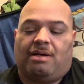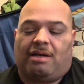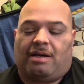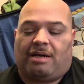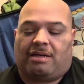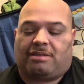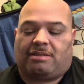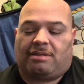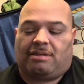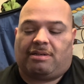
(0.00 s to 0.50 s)

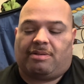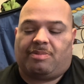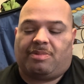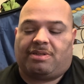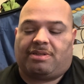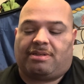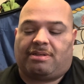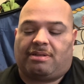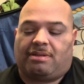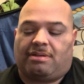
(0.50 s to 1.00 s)
Actually, let me
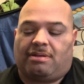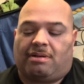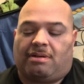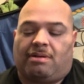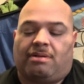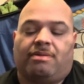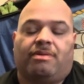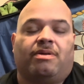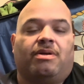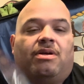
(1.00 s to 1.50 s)
see.
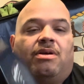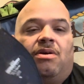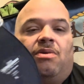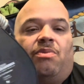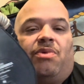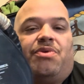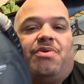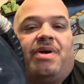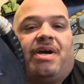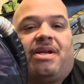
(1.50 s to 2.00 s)

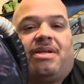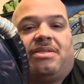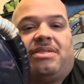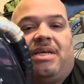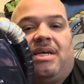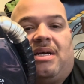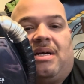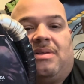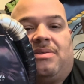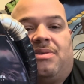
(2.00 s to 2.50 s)
Well, you gotta
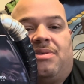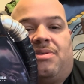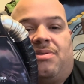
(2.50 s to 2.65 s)
take out the